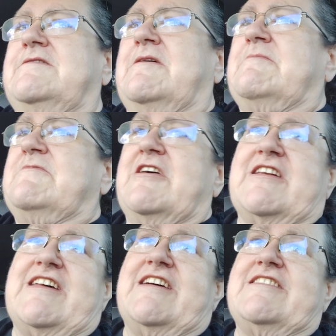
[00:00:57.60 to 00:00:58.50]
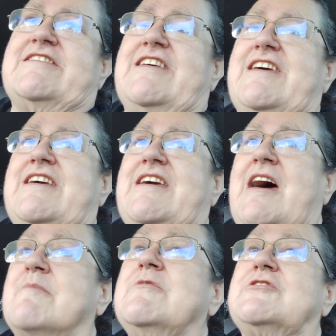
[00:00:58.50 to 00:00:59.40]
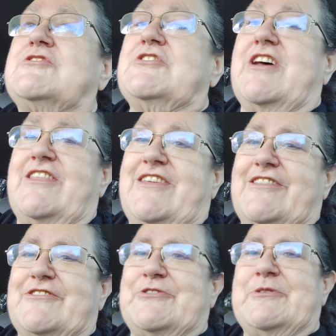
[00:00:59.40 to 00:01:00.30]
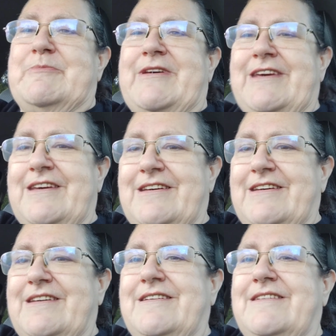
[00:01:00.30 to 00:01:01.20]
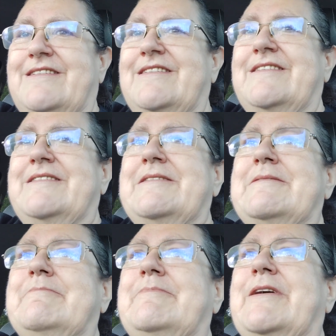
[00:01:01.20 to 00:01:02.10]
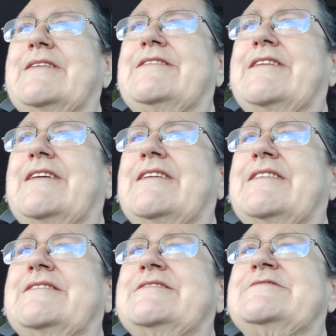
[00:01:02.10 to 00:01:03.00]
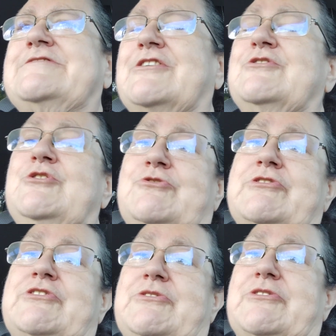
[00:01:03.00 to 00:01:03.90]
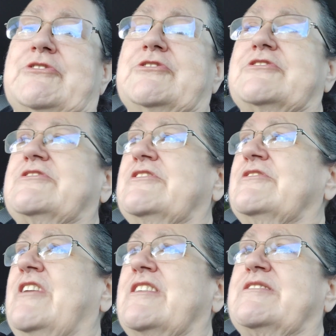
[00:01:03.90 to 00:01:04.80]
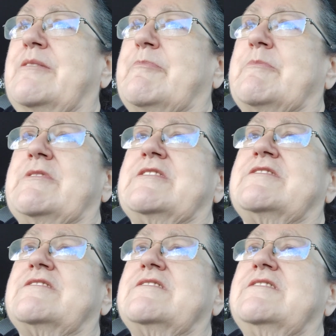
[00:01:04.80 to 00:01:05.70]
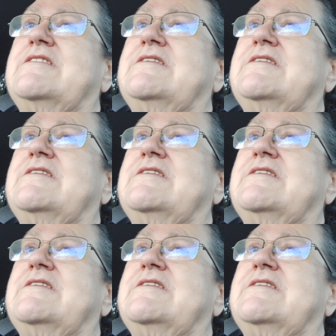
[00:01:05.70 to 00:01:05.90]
I'm not allowed to say how much good I think they're doing me, but they're nutraceuticals. They're not supplements.